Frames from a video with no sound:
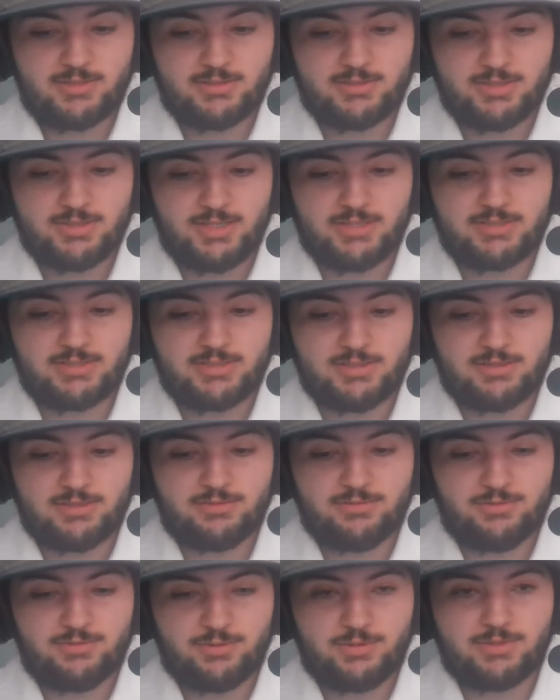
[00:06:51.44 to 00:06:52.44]

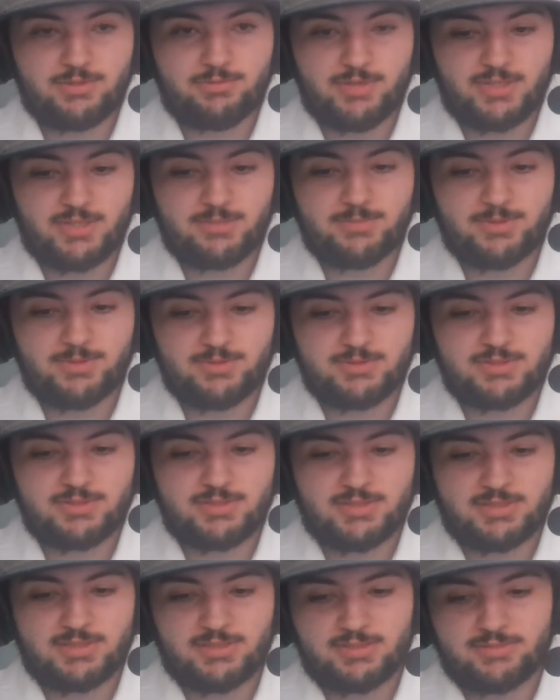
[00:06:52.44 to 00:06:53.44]
1904, weather
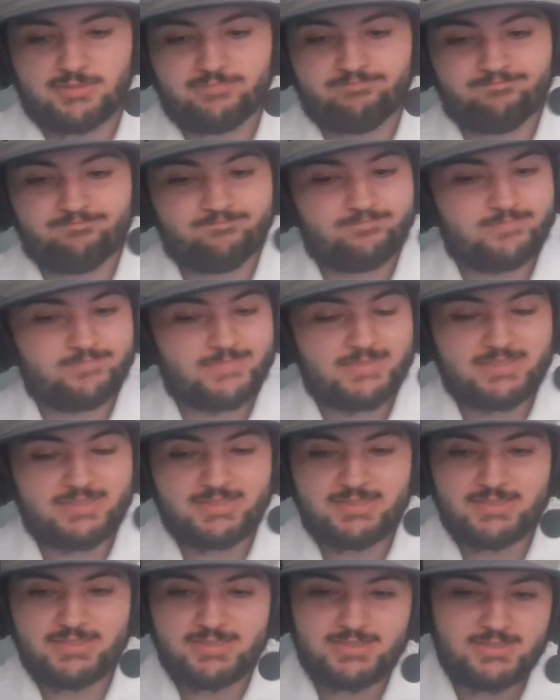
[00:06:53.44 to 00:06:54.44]
boosted.
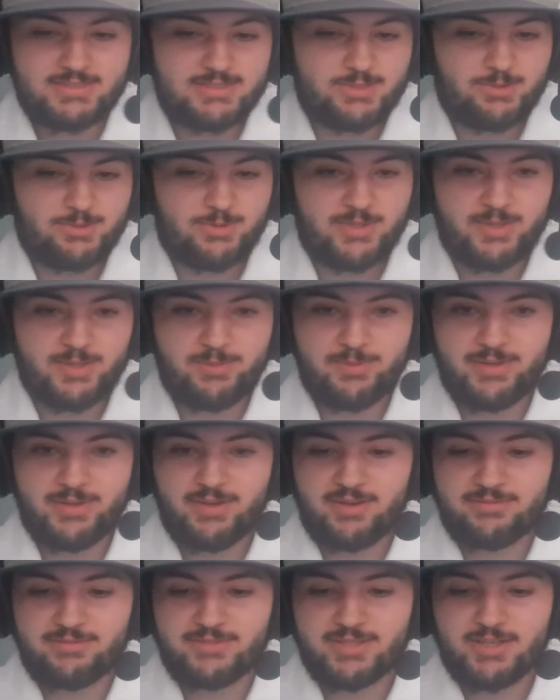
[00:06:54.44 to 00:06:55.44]
23
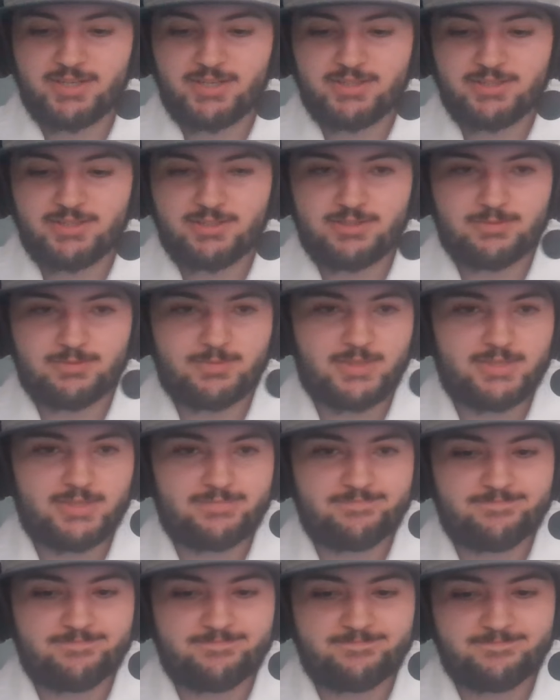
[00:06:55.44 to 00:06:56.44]
off the hundo,
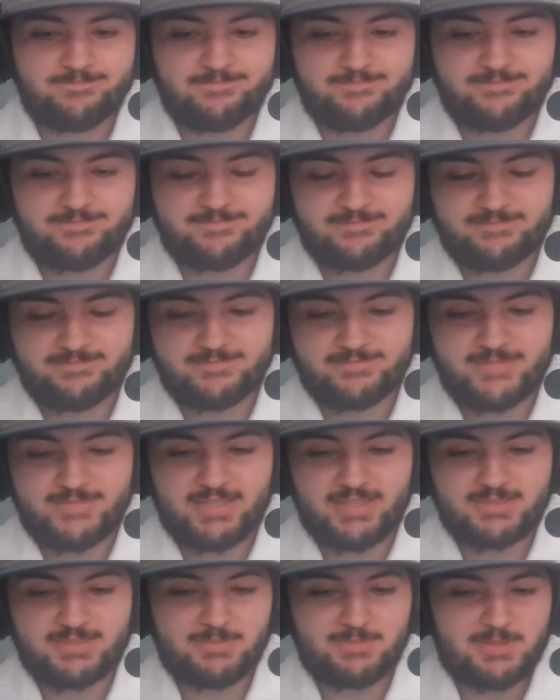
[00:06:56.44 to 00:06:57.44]
but
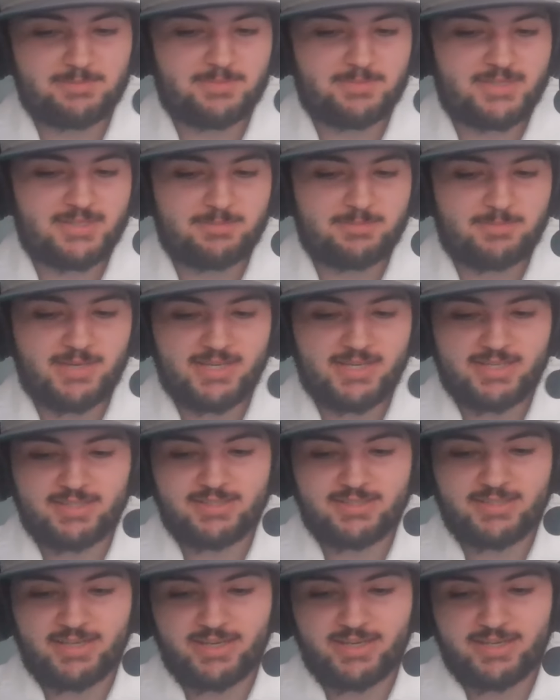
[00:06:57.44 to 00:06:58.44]
that's me being
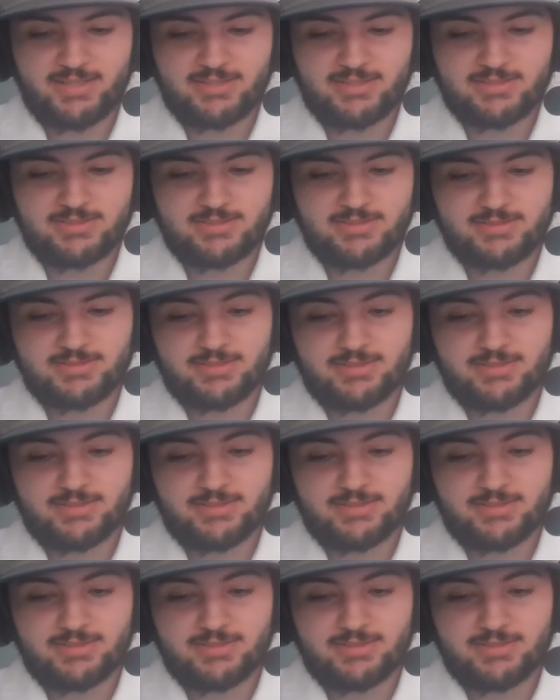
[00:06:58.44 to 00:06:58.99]
picky and